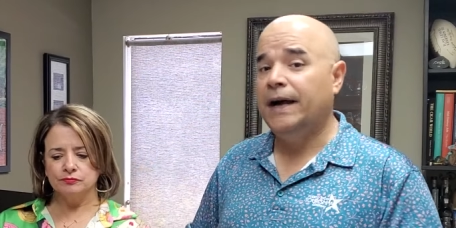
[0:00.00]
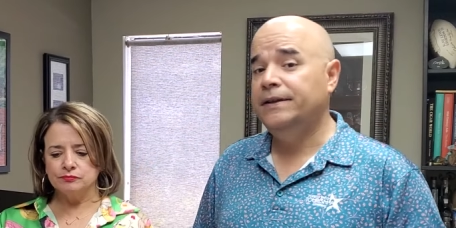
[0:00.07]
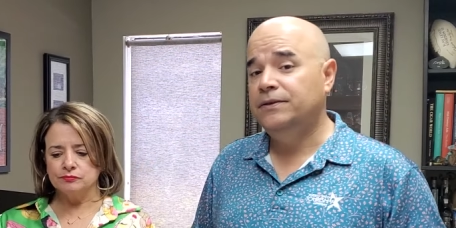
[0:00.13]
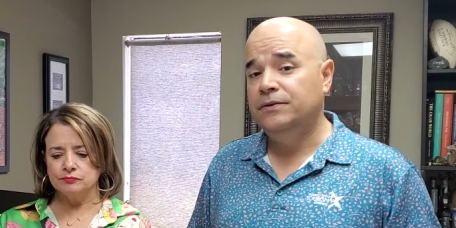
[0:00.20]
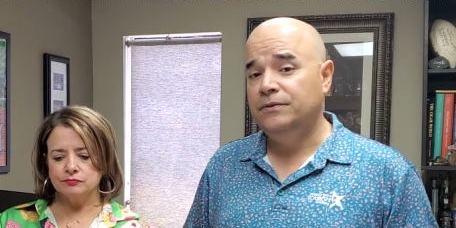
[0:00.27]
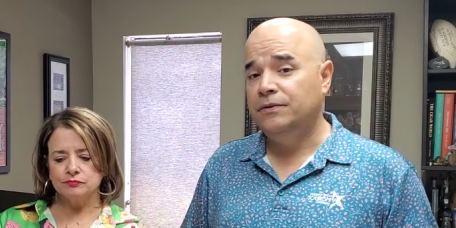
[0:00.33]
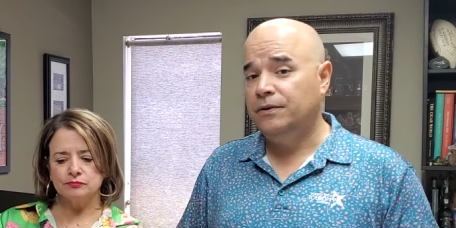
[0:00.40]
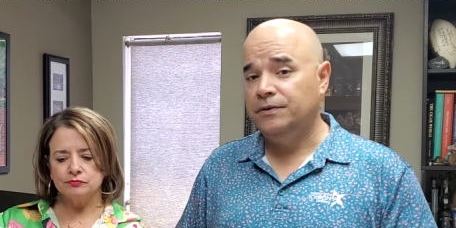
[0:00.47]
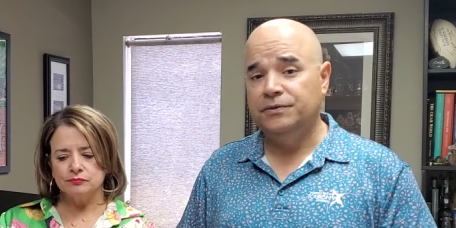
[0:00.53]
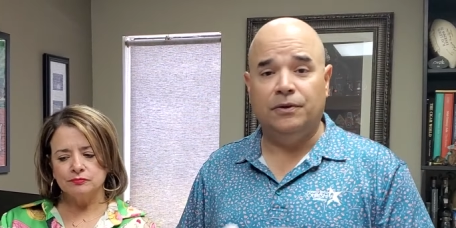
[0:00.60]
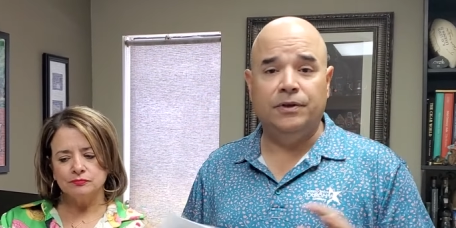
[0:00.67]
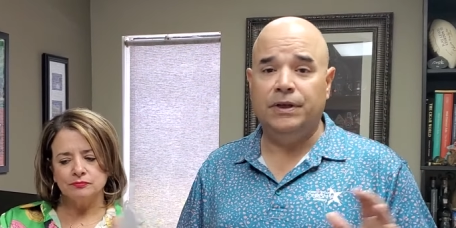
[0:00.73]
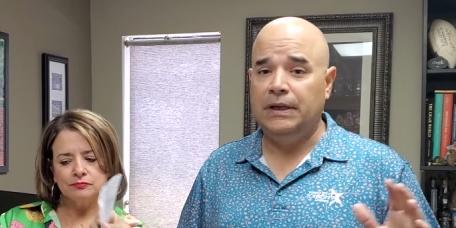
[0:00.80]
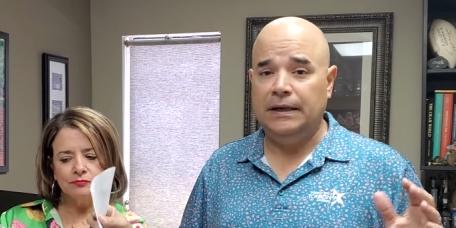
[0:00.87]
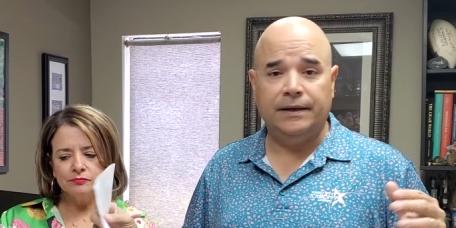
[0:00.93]
Speaker 1: I do know there's
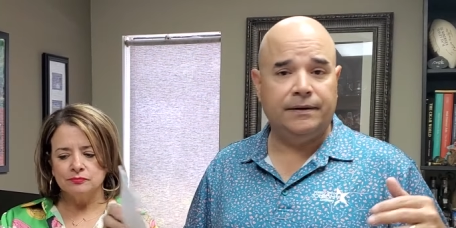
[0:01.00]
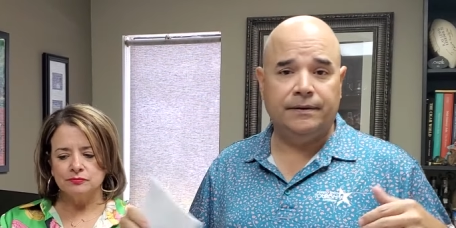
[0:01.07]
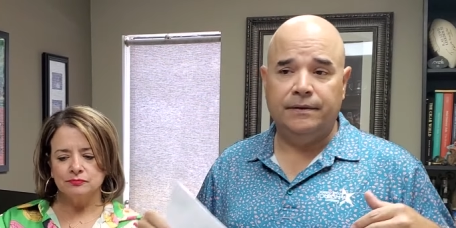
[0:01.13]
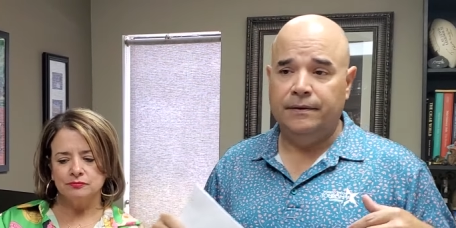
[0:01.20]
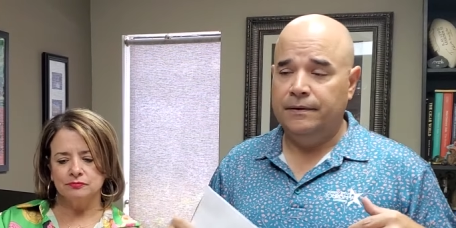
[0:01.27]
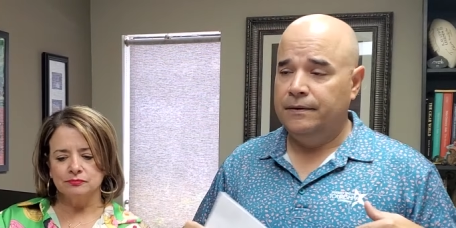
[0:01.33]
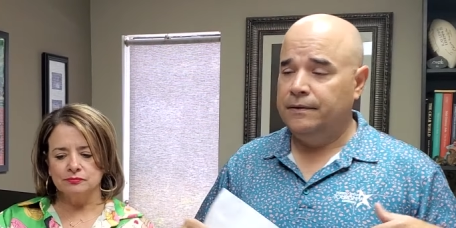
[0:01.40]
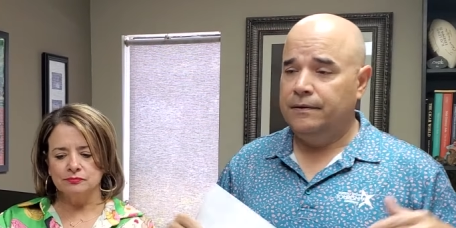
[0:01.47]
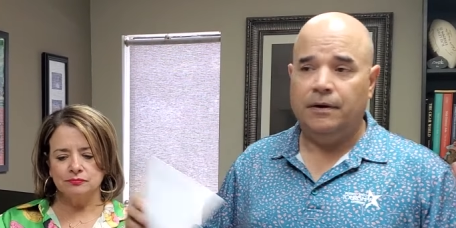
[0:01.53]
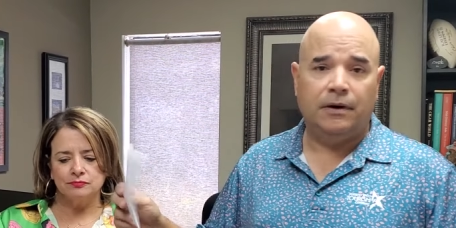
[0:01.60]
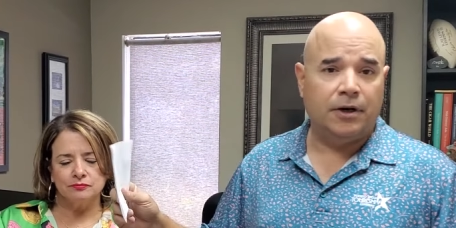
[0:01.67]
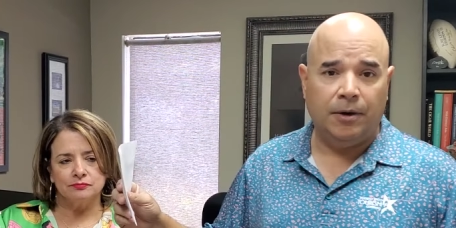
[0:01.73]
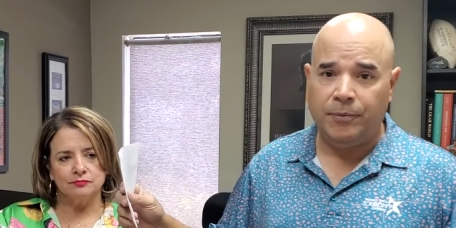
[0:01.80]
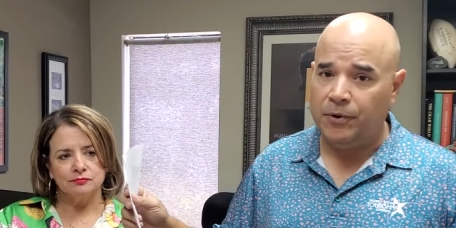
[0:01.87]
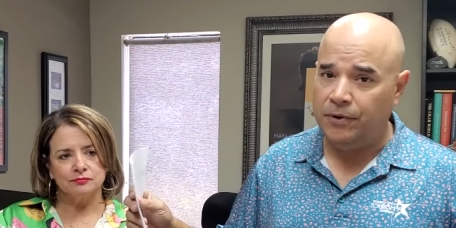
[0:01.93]
only like
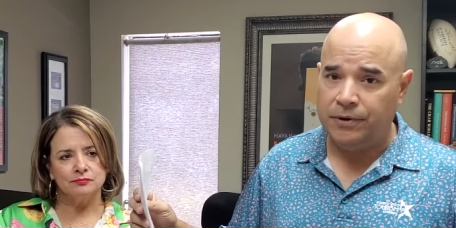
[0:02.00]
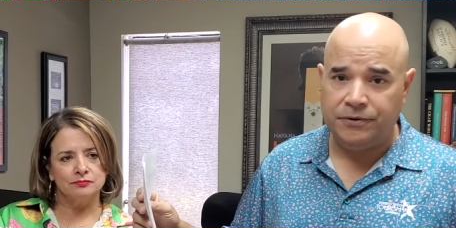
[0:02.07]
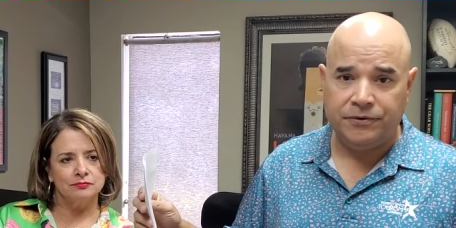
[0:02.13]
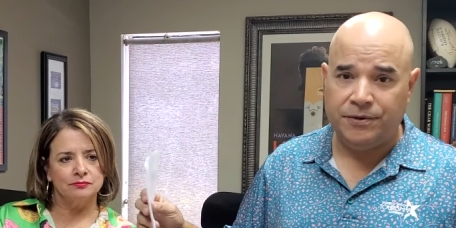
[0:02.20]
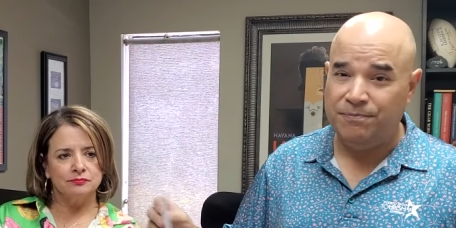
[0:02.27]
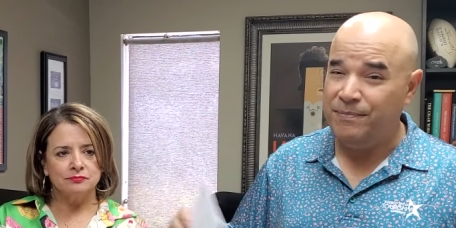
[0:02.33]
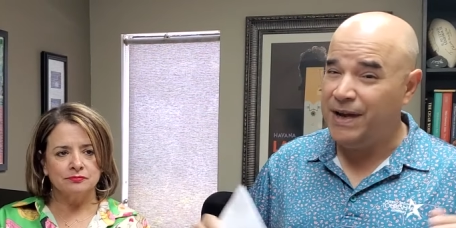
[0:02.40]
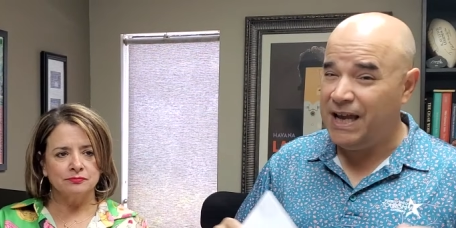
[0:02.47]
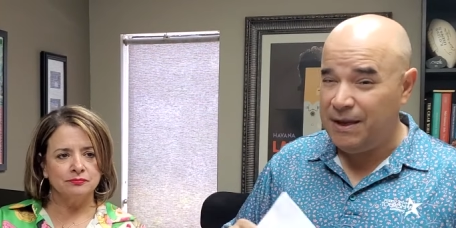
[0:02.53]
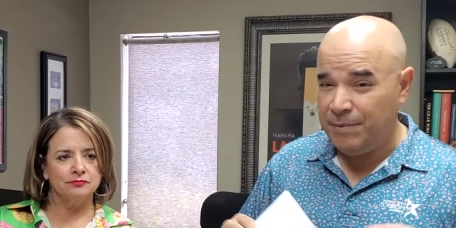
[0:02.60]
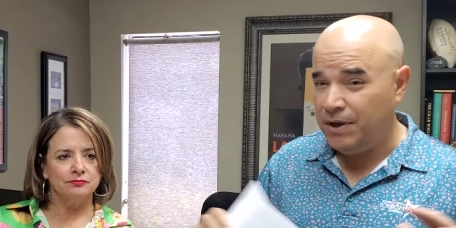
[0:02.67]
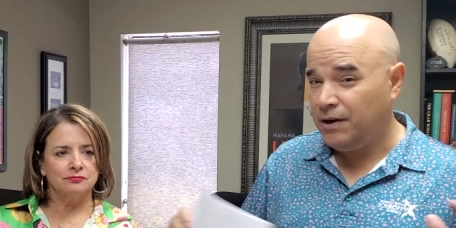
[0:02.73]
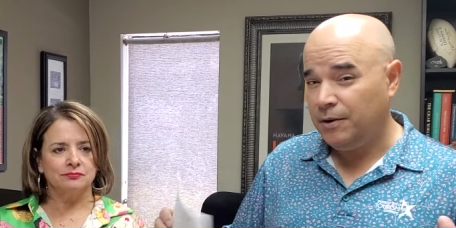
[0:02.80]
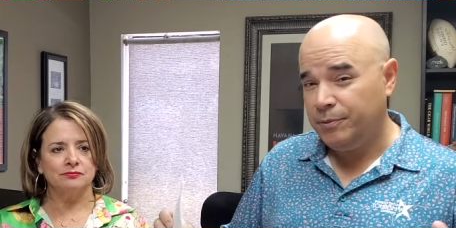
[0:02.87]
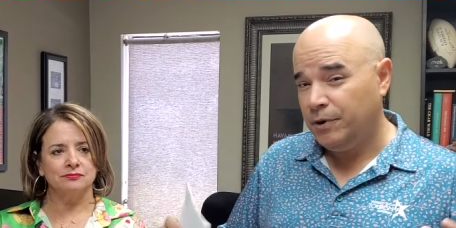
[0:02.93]
a couple hundred,
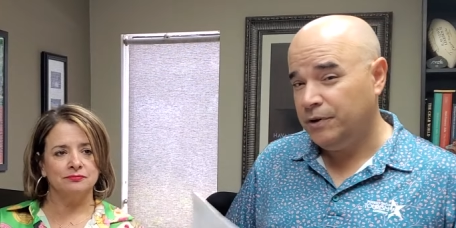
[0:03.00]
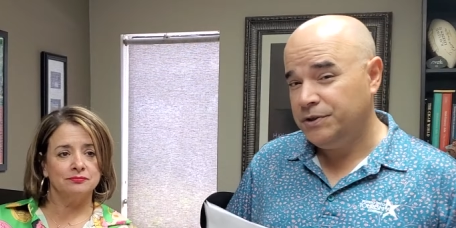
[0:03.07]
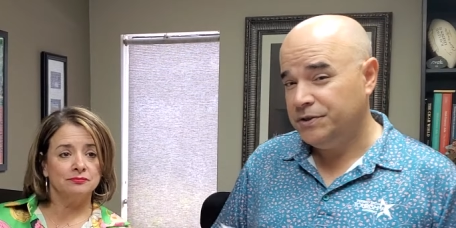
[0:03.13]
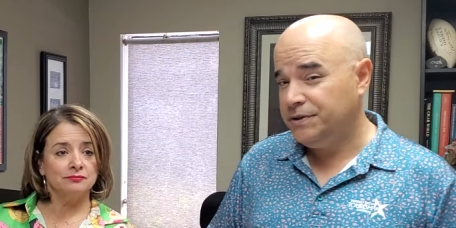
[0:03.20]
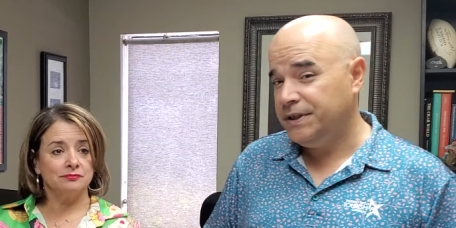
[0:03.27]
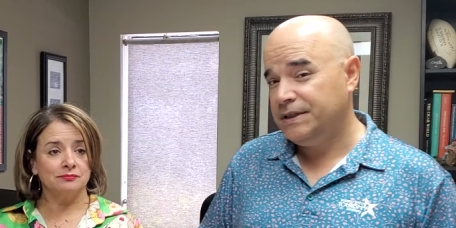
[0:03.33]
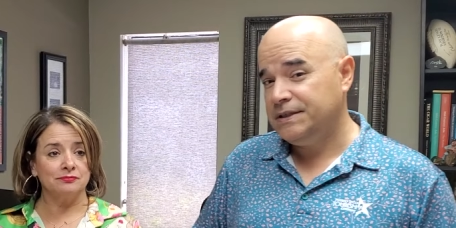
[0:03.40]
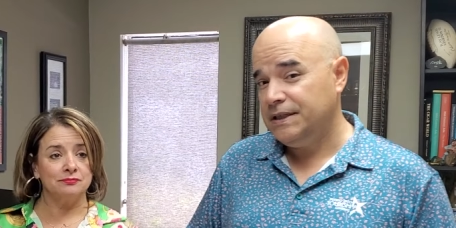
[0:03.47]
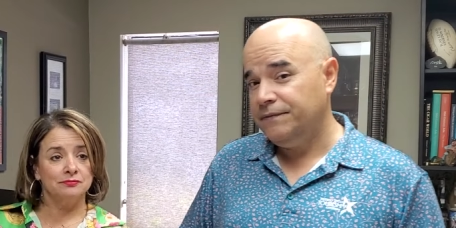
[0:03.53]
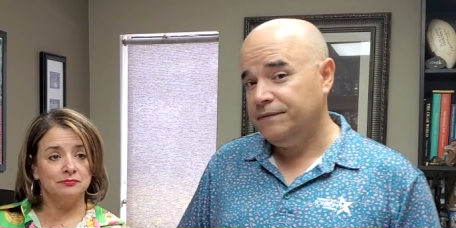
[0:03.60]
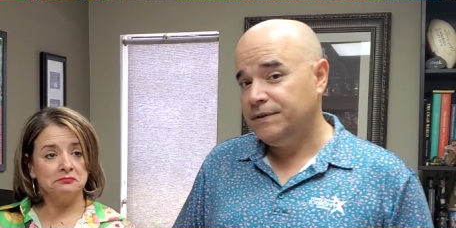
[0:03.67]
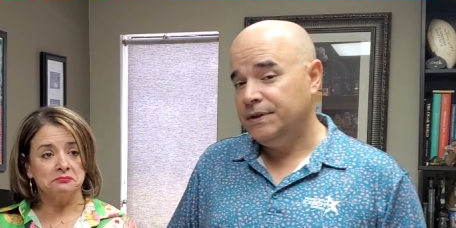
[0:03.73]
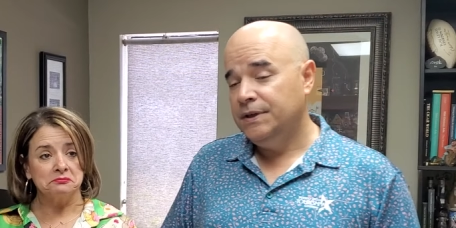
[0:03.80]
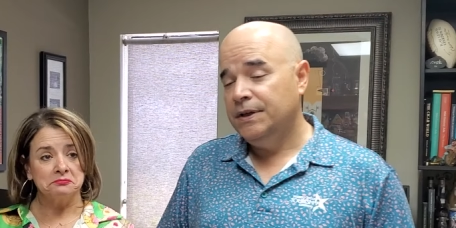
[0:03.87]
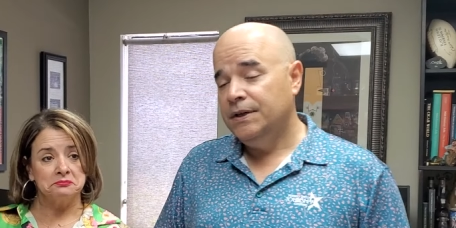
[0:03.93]
maybe a couple hundred tickets
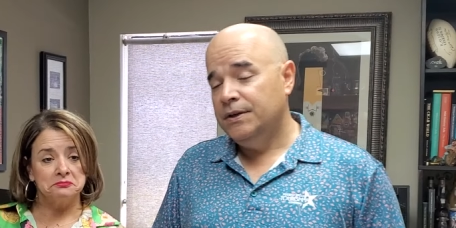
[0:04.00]
left.